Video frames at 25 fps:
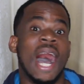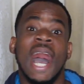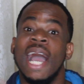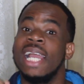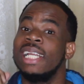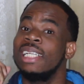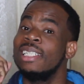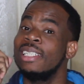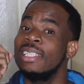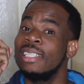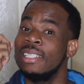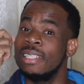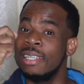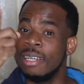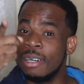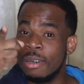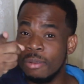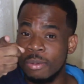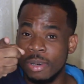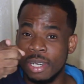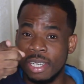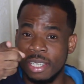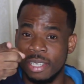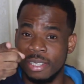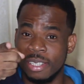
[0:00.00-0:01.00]
I
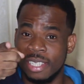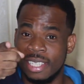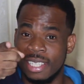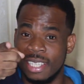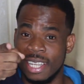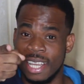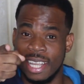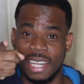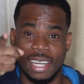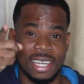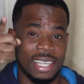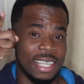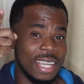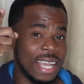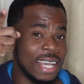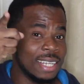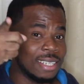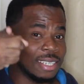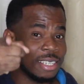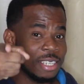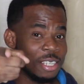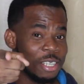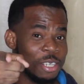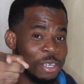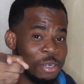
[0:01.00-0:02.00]
know what you're saying.
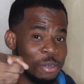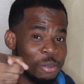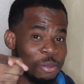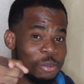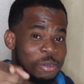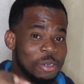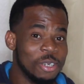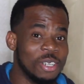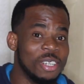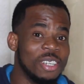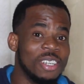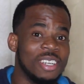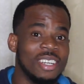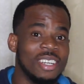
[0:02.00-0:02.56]
Yes, you.